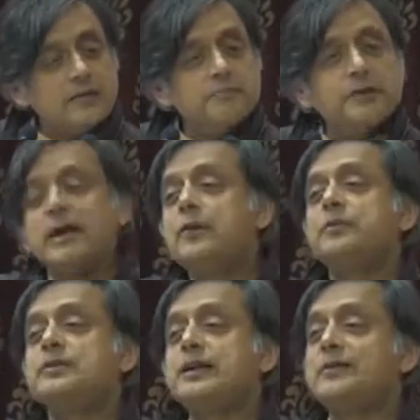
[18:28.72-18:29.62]
But I
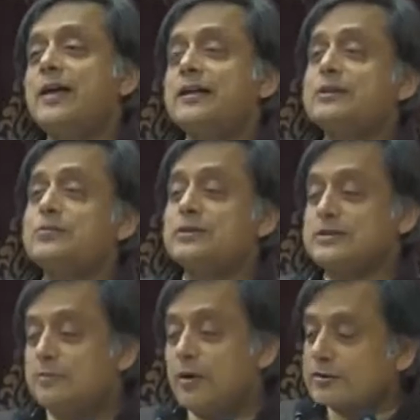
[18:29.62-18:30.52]
would say that is what
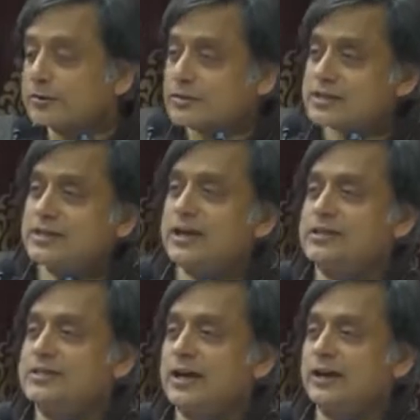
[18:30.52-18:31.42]
democracy
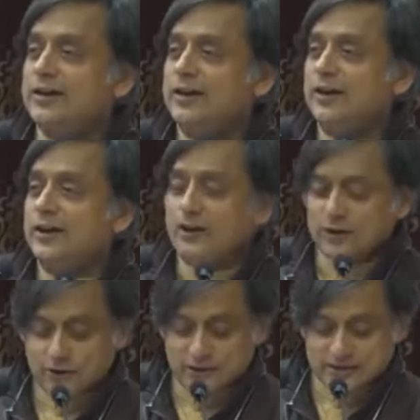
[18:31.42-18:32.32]
has done,
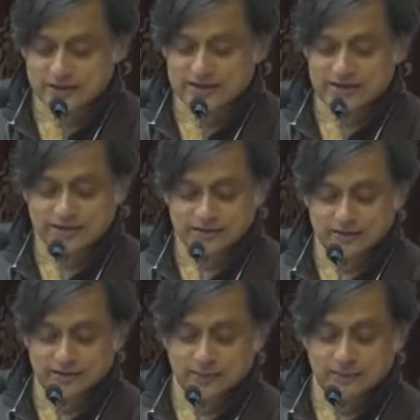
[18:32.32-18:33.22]
not
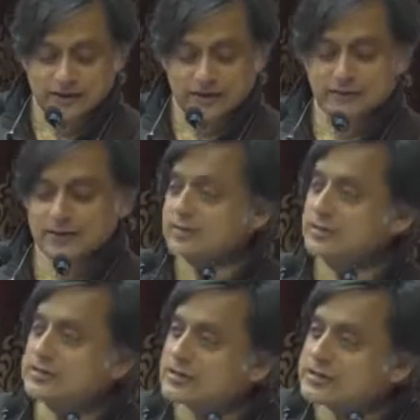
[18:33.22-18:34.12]
necessarily the
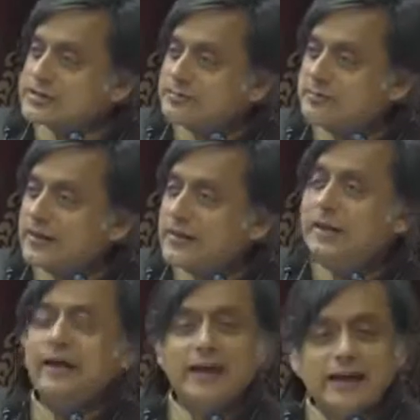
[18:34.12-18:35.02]
parliamentary system.
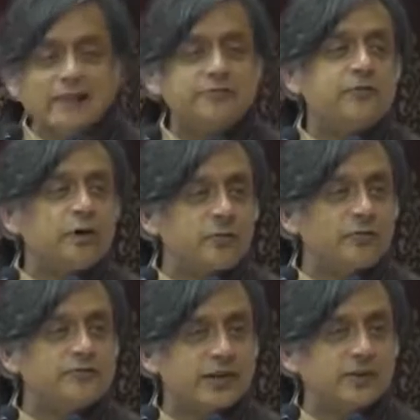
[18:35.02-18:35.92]
Any form
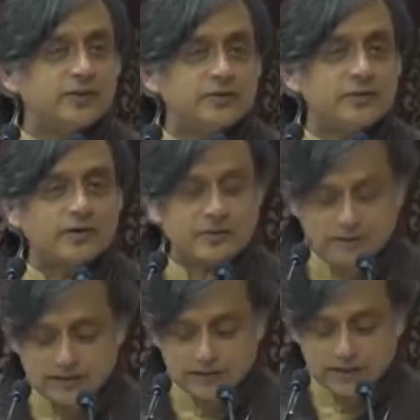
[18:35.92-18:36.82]
of genuine
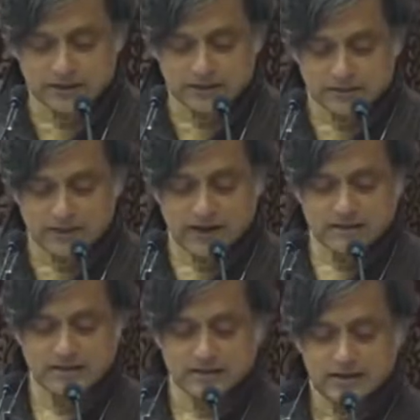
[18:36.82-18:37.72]
democracy would achieve
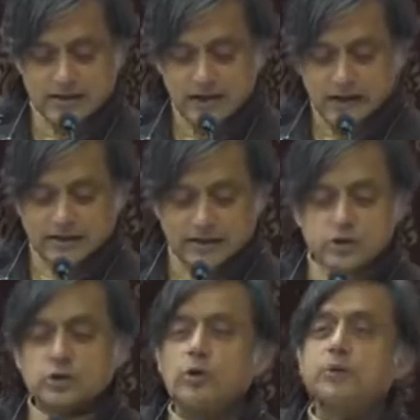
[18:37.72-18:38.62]
that, and
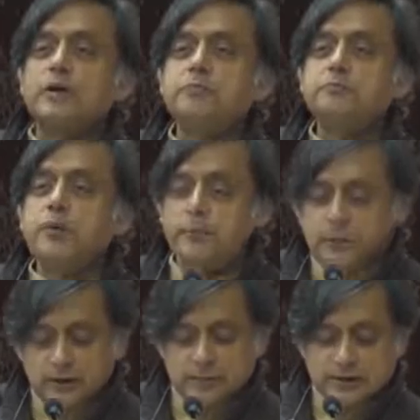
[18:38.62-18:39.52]
ensuring
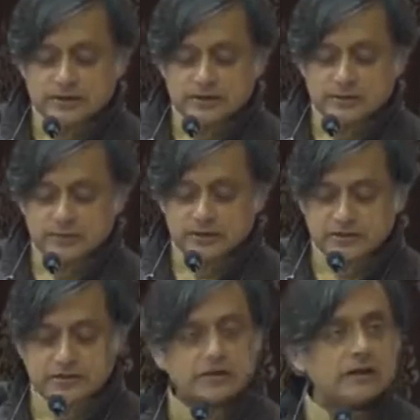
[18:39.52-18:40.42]
popular
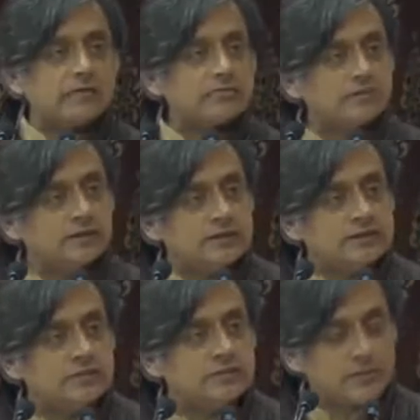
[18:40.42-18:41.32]
participation and
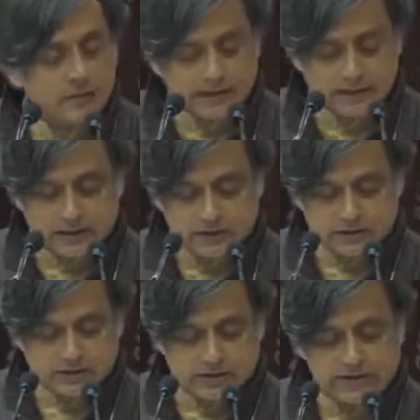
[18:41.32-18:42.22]
accountability between
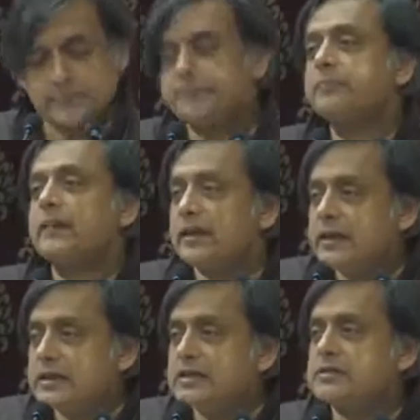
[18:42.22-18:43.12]
elections
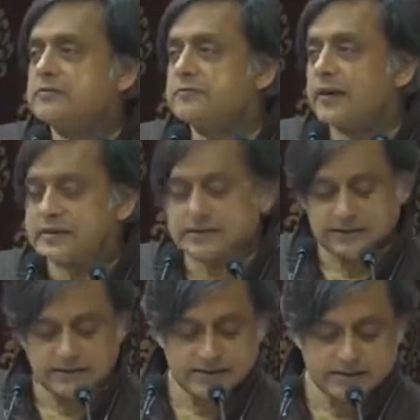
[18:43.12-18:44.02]
is
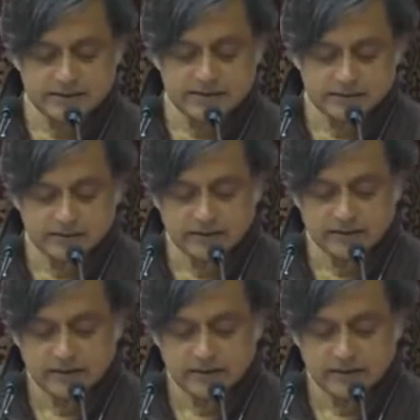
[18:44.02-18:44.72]
vitally necessary.